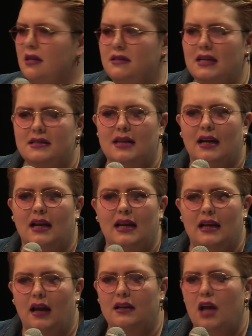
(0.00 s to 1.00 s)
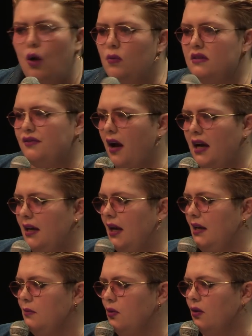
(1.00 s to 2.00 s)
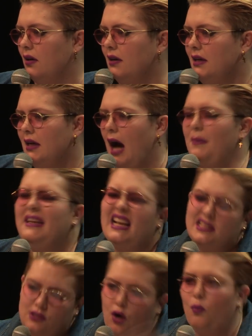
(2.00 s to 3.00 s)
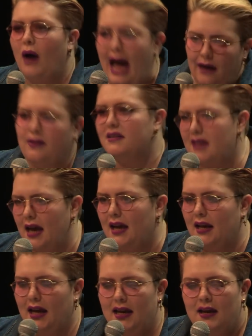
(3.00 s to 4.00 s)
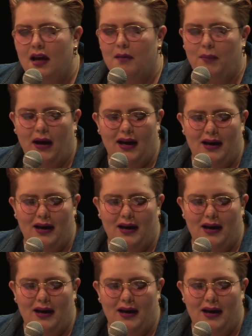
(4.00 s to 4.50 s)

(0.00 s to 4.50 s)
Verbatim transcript: statistically, like, no one's fucking anymore. I mean, that's not what, how they're saying it, yeah.